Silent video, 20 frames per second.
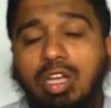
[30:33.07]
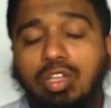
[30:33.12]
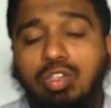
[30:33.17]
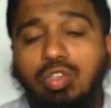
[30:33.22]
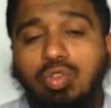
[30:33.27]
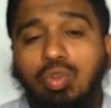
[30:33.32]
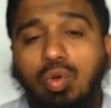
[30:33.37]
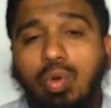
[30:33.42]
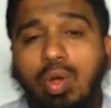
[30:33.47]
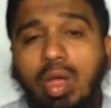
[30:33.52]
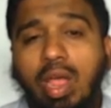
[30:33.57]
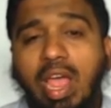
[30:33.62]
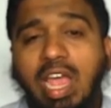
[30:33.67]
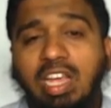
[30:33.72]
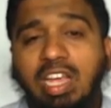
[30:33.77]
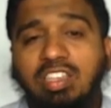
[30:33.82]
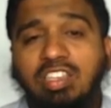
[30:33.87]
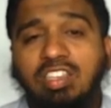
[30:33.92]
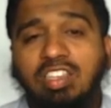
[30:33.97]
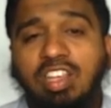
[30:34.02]
So
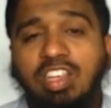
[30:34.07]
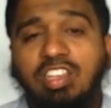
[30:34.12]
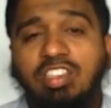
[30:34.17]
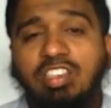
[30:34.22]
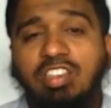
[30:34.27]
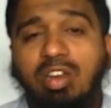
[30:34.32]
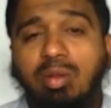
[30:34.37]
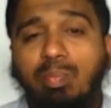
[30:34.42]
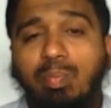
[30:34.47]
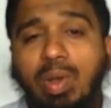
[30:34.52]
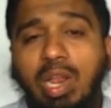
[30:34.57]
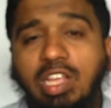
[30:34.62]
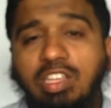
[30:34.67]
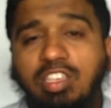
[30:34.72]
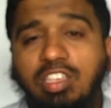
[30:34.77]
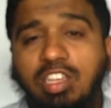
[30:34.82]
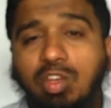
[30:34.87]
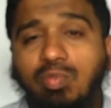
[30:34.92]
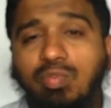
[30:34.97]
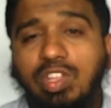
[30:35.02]
x is
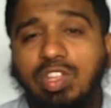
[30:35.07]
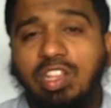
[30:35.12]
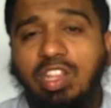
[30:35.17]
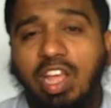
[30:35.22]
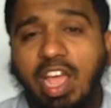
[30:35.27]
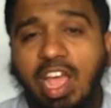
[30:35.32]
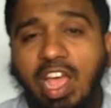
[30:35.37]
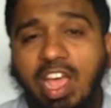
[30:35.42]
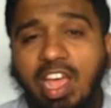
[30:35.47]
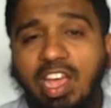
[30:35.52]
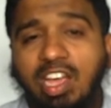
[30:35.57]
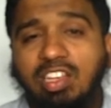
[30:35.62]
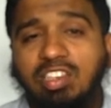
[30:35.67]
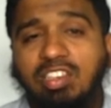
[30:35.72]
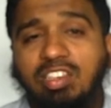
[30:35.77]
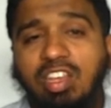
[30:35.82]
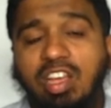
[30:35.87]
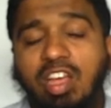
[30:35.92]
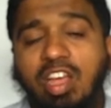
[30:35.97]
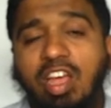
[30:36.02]
replacing with
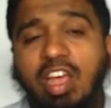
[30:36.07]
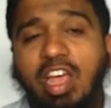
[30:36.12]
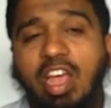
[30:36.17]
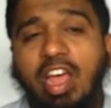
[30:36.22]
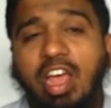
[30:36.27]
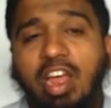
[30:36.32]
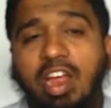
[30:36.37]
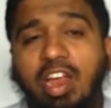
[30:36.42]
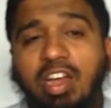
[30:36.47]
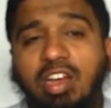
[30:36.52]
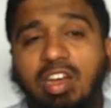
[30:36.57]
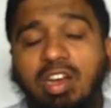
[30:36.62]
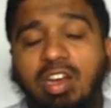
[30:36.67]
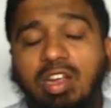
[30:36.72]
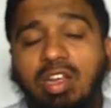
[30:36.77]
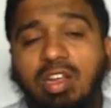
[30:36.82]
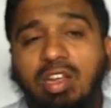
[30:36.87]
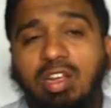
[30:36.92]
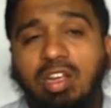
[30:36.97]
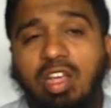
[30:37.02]
x and
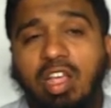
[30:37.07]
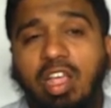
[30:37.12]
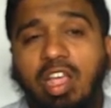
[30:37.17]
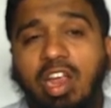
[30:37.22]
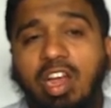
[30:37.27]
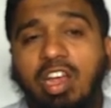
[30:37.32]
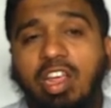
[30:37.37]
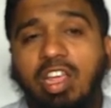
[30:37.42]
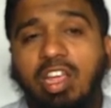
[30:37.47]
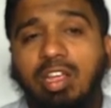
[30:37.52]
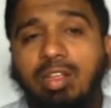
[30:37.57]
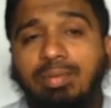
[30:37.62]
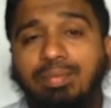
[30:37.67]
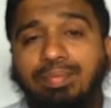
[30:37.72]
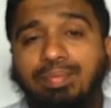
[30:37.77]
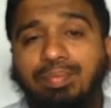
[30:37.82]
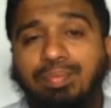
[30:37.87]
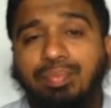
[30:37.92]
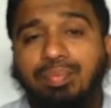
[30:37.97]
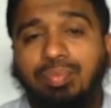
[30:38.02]
getting
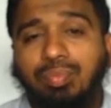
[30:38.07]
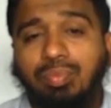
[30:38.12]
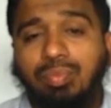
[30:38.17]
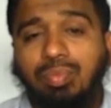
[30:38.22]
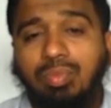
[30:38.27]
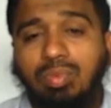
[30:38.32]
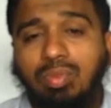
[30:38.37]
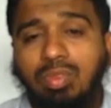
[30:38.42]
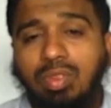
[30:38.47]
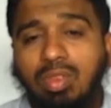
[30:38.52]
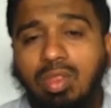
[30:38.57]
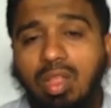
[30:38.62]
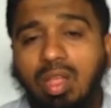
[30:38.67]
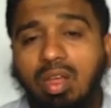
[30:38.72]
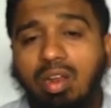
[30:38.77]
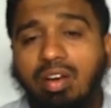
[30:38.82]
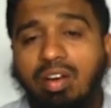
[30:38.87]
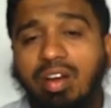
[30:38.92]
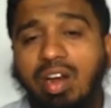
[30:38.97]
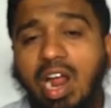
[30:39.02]

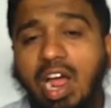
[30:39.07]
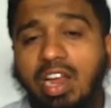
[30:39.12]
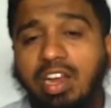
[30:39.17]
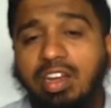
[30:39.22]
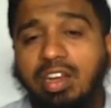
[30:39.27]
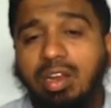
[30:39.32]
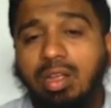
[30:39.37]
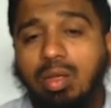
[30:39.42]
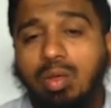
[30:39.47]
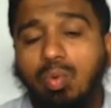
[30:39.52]
right.